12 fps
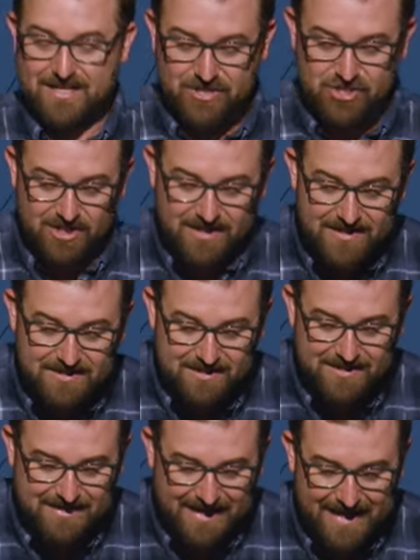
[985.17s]

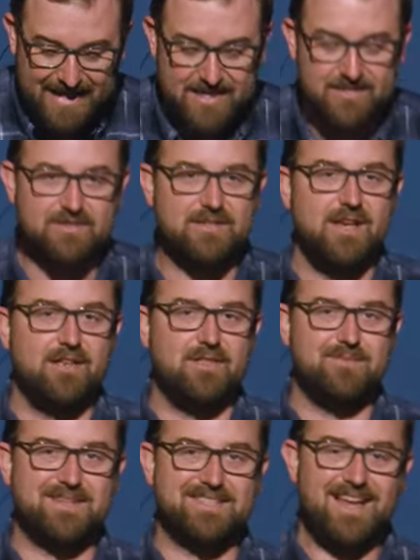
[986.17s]
Jesus is
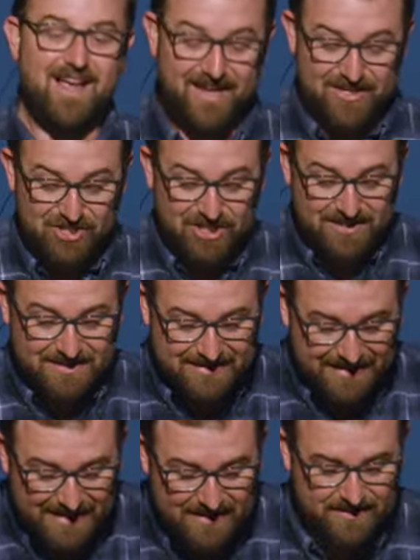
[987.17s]
the Messiah.
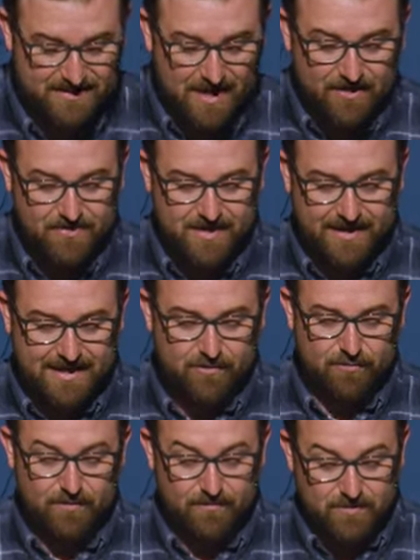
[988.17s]
Jesus is the
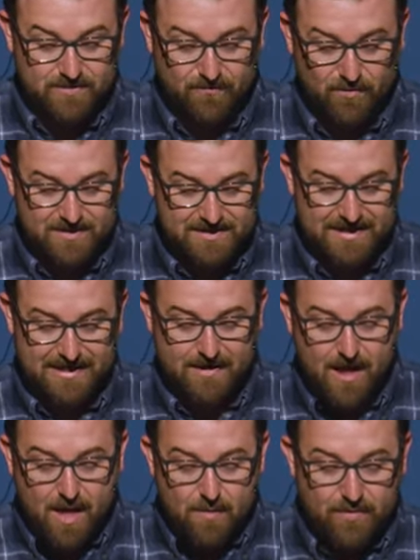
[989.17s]
hero. Verse
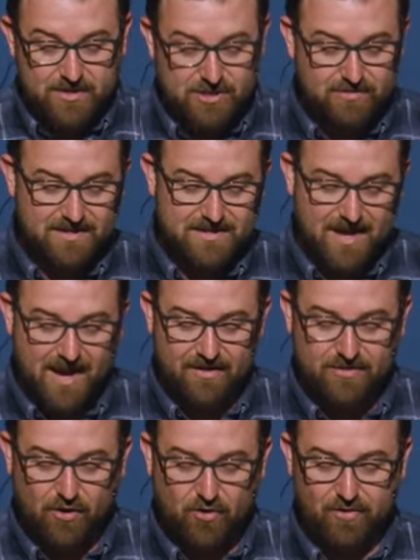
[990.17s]
14, but you
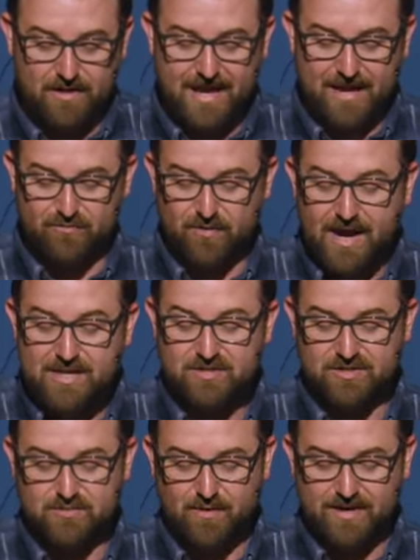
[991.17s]
denied the holy and
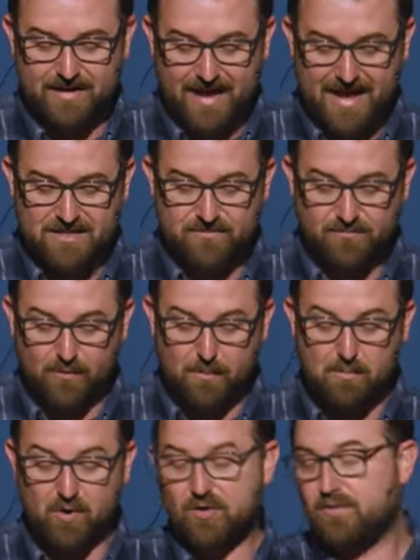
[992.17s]
righteous one and asked for a
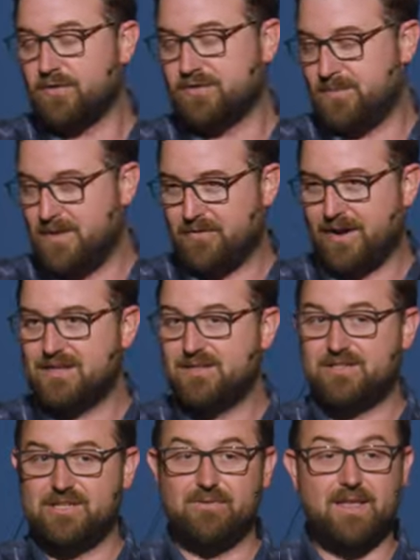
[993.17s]
murderer to be
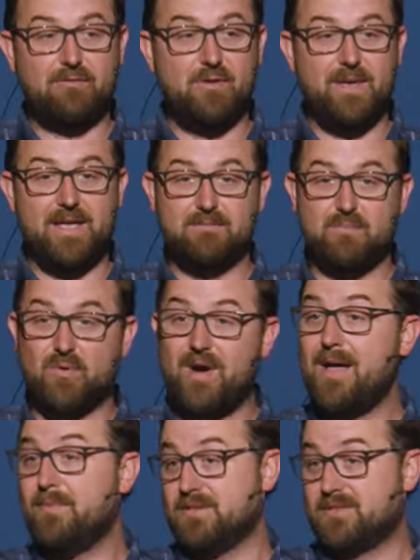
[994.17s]
granted to you. That would have been
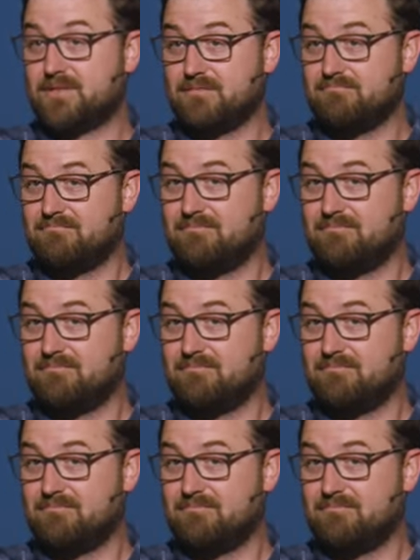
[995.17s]
Barabbas.